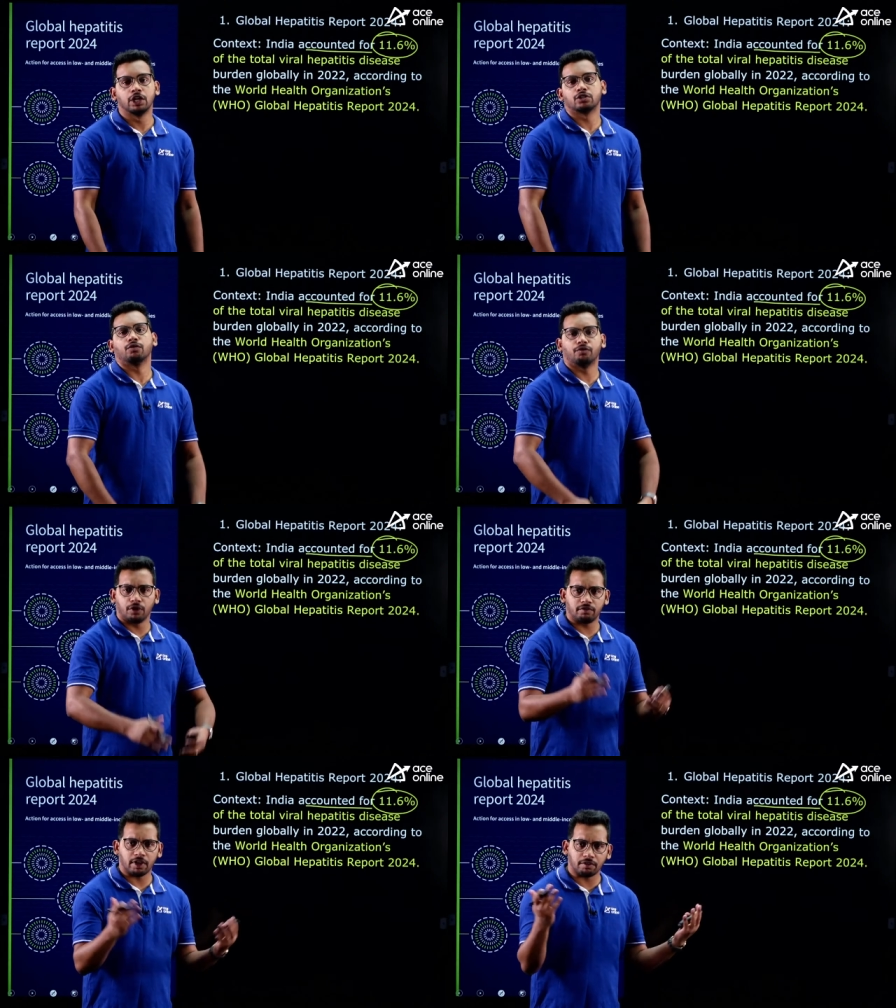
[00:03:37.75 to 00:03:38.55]
So,
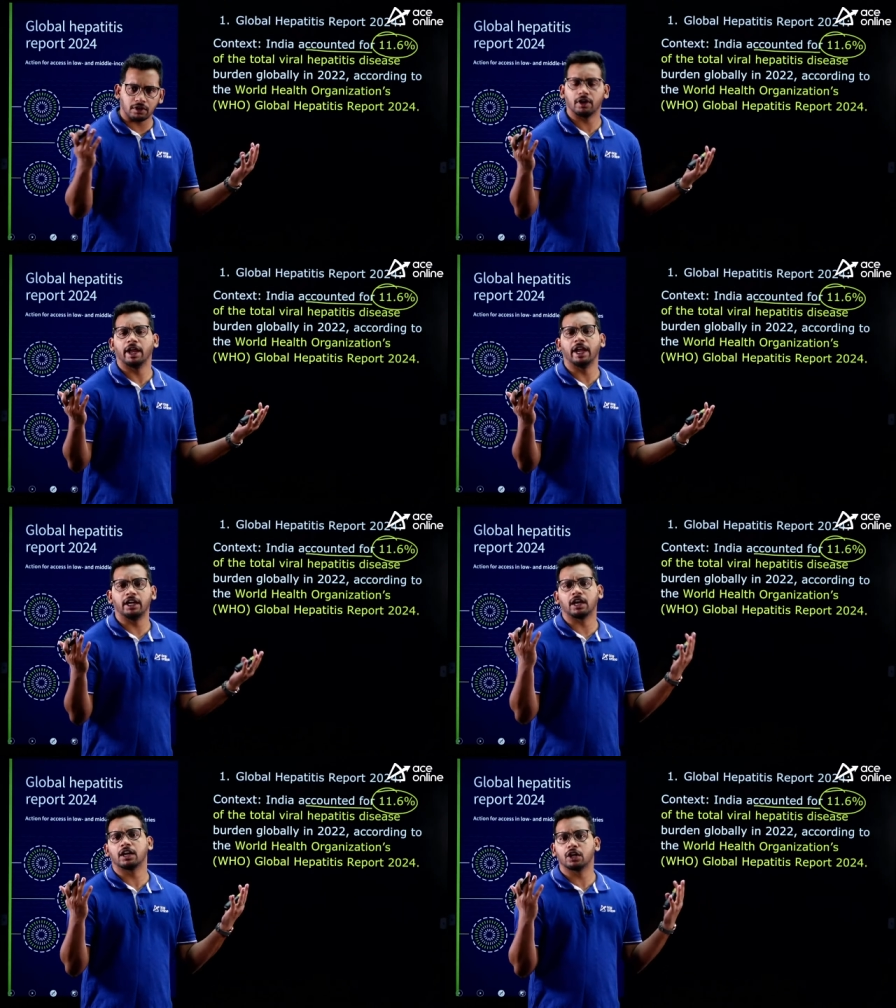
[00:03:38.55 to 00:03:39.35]
world we have a
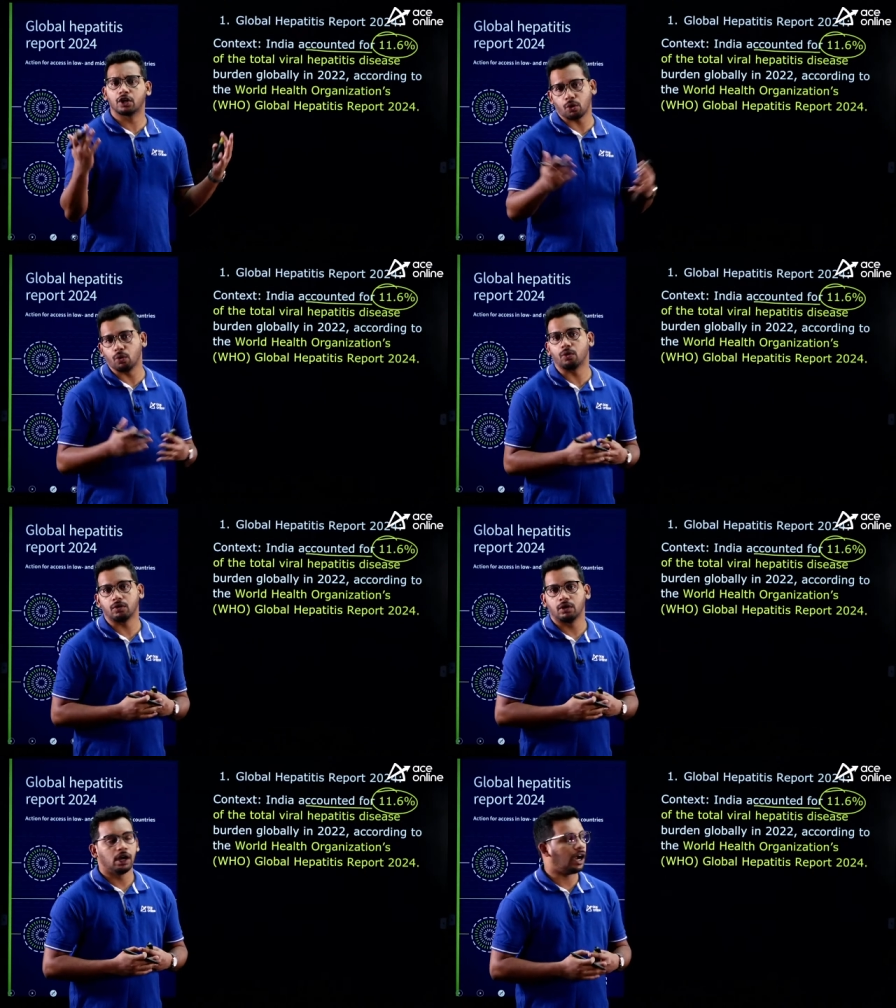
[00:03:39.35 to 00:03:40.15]
800 crore
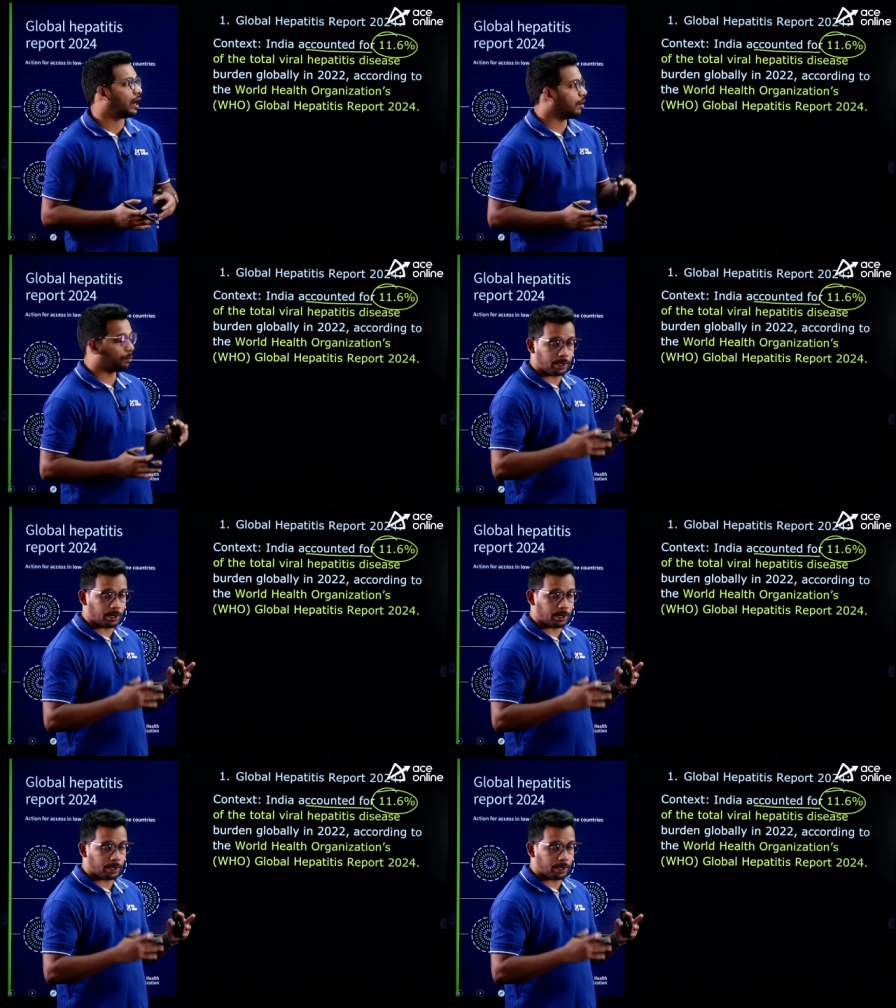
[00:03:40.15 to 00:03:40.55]
uh,